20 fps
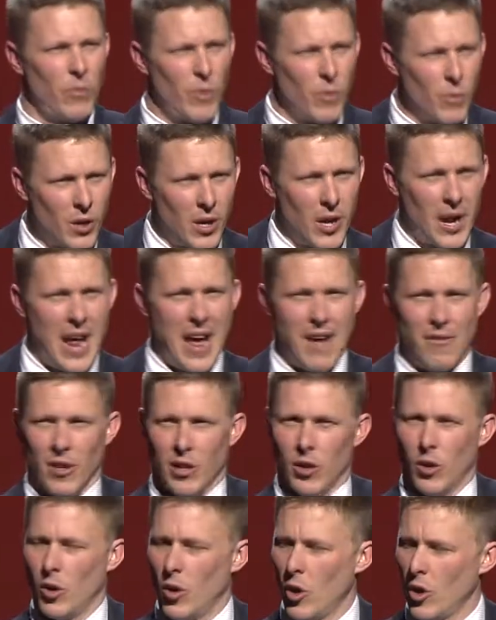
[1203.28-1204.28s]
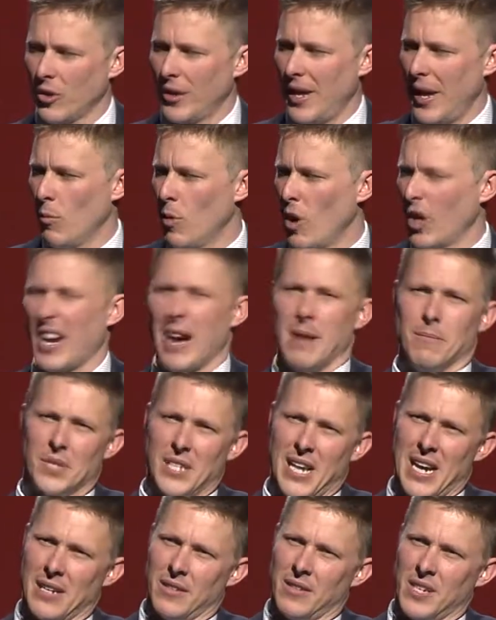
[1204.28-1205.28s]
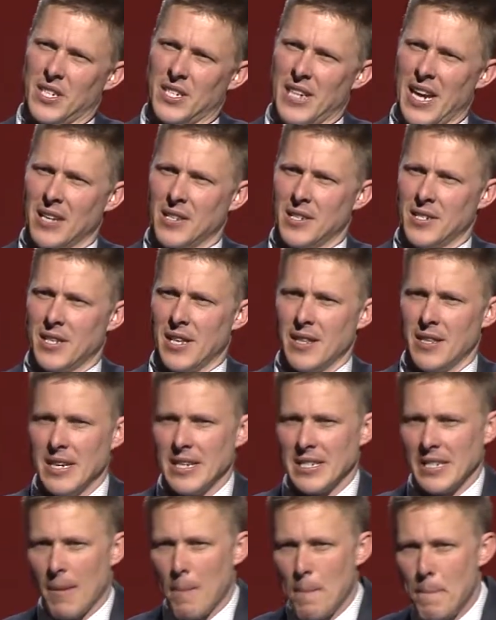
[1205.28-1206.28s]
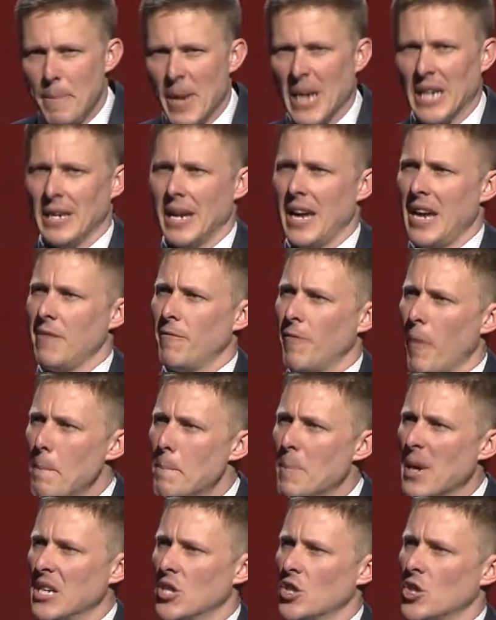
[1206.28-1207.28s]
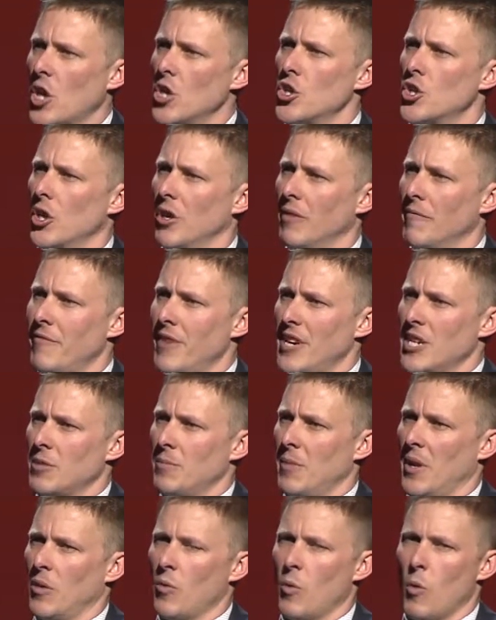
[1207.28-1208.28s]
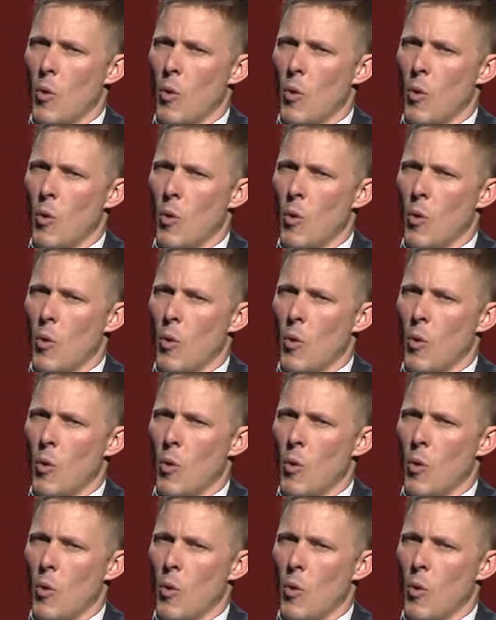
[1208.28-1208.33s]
We wanted to have a little look there. What comes out in the south is that there's a big need for big social investment.